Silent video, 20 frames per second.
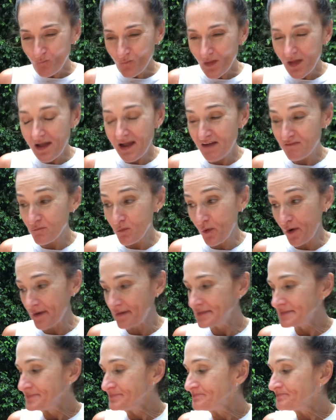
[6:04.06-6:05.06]
I have more.
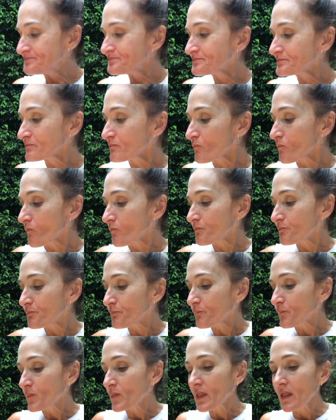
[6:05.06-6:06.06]

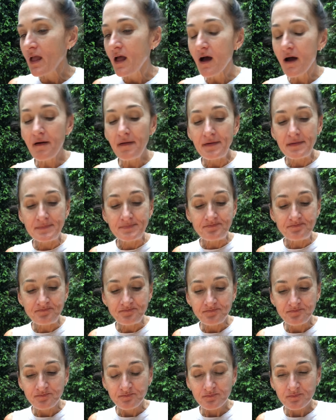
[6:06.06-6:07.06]

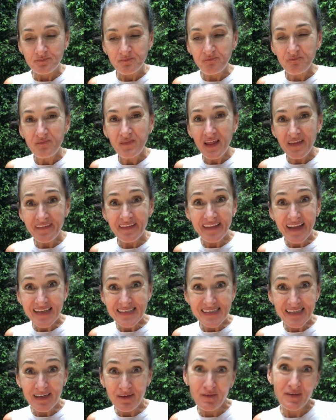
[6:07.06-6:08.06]
The
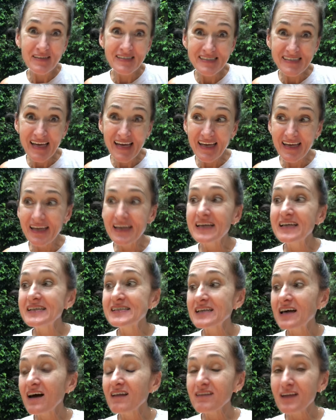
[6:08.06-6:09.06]
last thing I want to say
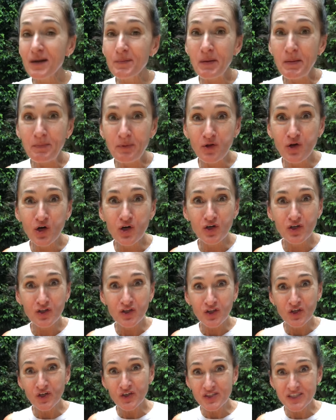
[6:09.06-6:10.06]
is a lot of people are
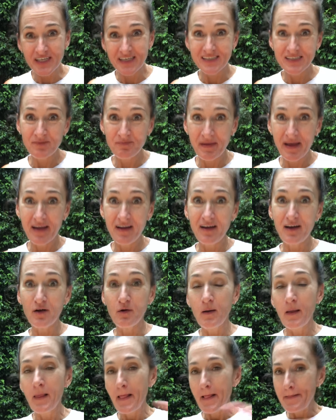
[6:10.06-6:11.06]
allergic to
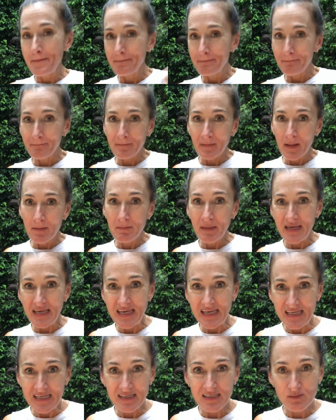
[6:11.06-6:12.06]
mango. My
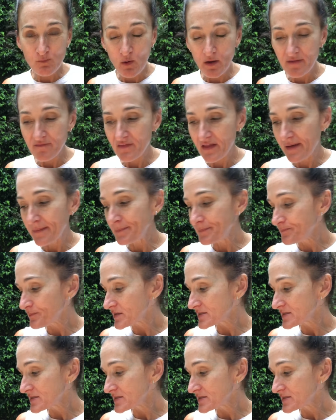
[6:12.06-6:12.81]
kid is one of them.